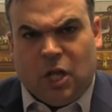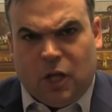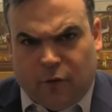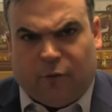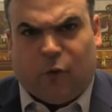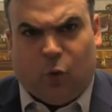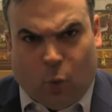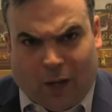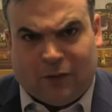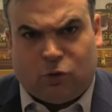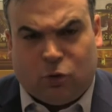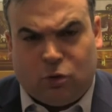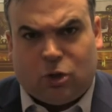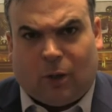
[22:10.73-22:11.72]
If you
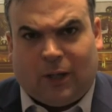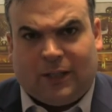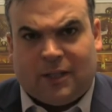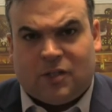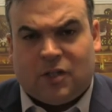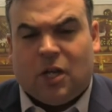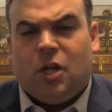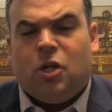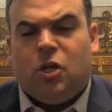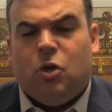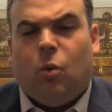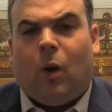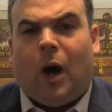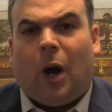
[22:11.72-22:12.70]
want to join us,
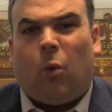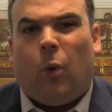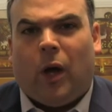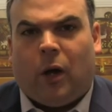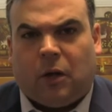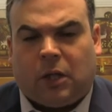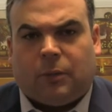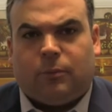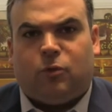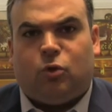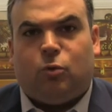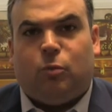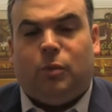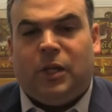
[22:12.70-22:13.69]
you are welcome
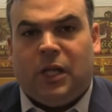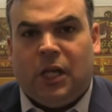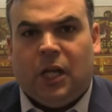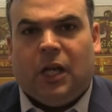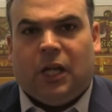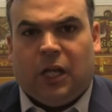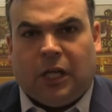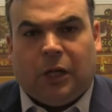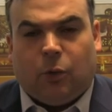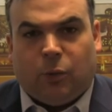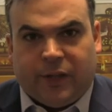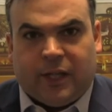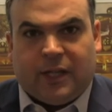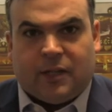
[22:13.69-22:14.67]
to be here
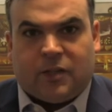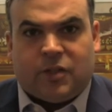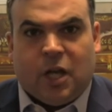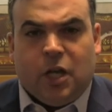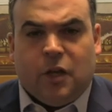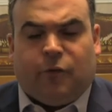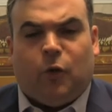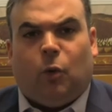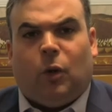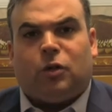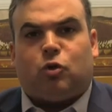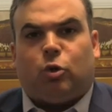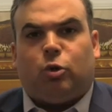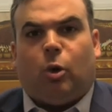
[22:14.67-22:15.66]
with us. If you
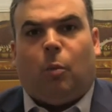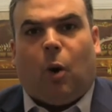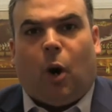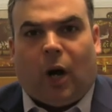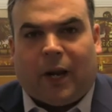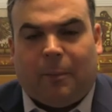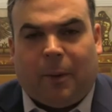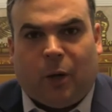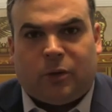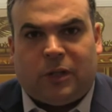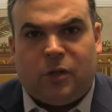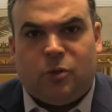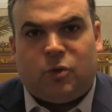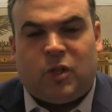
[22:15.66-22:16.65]
want to know more about
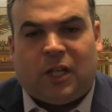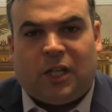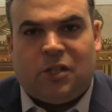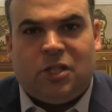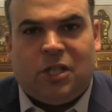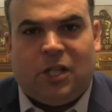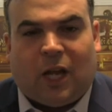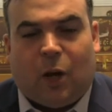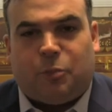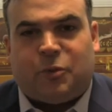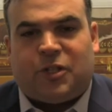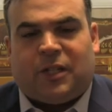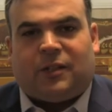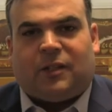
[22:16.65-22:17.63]
the UCKG Help
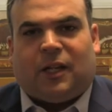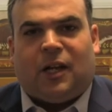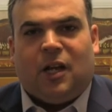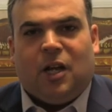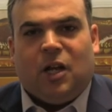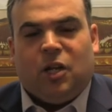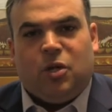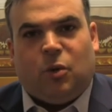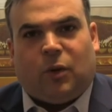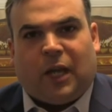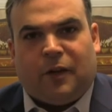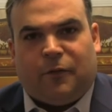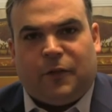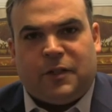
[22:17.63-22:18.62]
Center, you
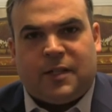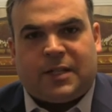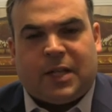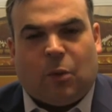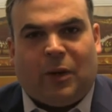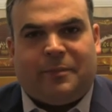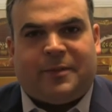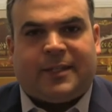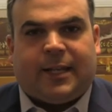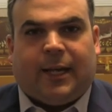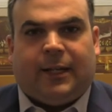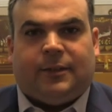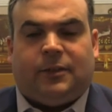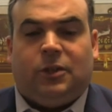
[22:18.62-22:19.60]
can visit our
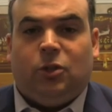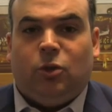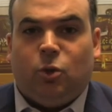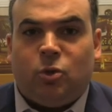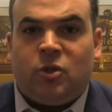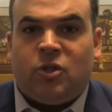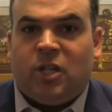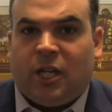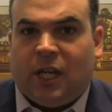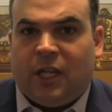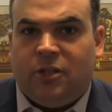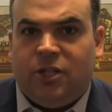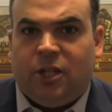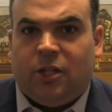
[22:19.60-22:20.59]
website,
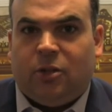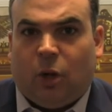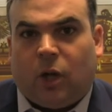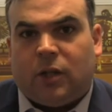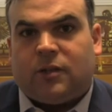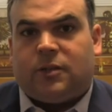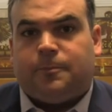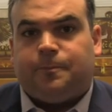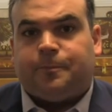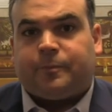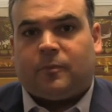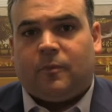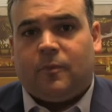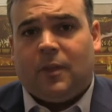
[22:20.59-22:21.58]

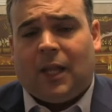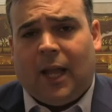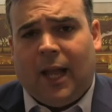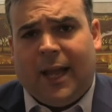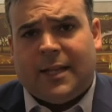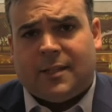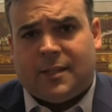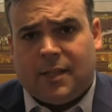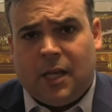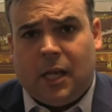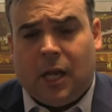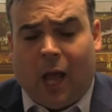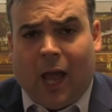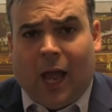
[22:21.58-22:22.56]

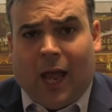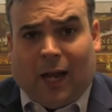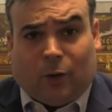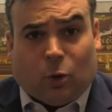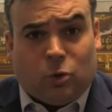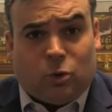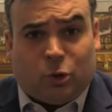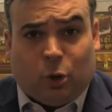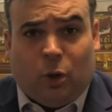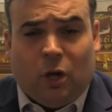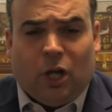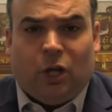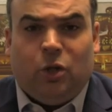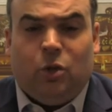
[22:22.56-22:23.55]
uckg.se. And also,
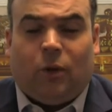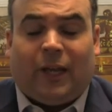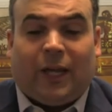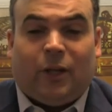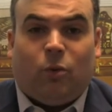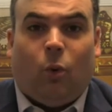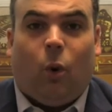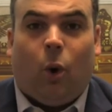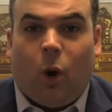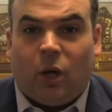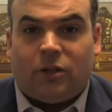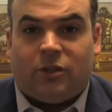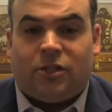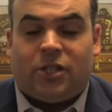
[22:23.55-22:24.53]
you can
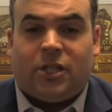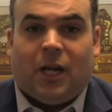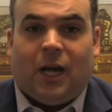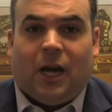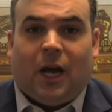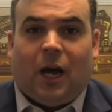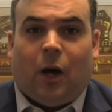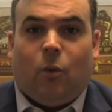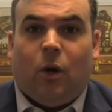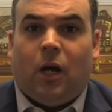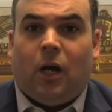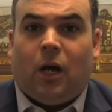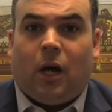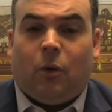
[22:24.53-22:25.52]
watch
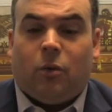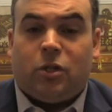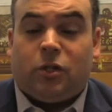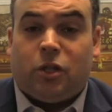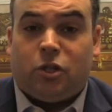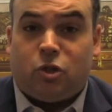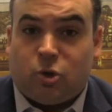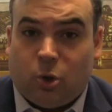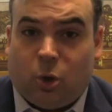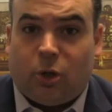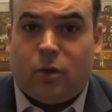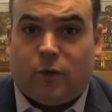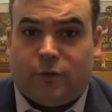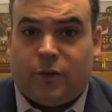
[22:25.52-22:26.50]
the
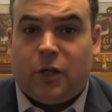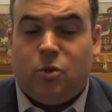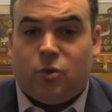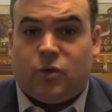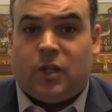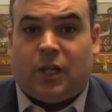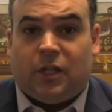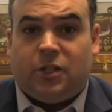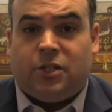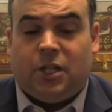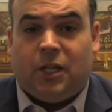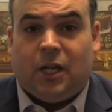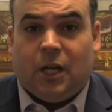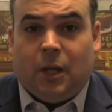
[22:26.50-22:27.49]
story of the
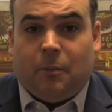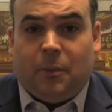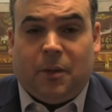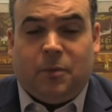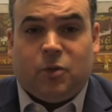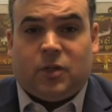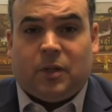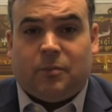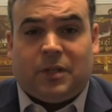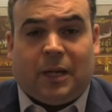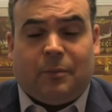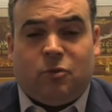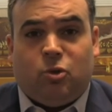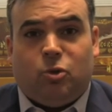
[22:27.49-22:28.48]
UCKG. Maybe
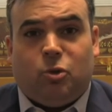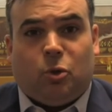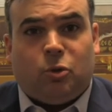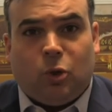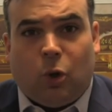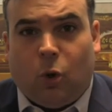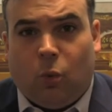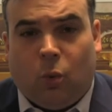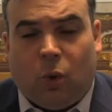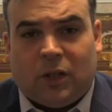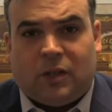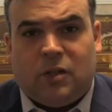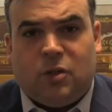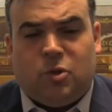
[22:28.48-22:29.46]
sometimes you don't know
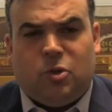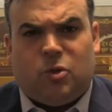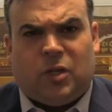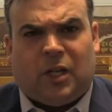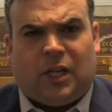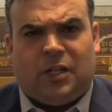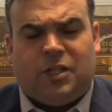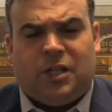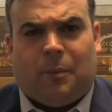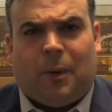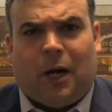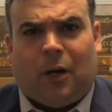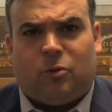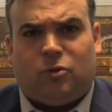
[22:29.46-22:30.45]
what is UCKG
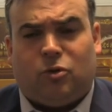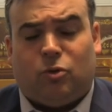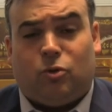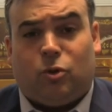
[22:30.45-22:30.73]
about.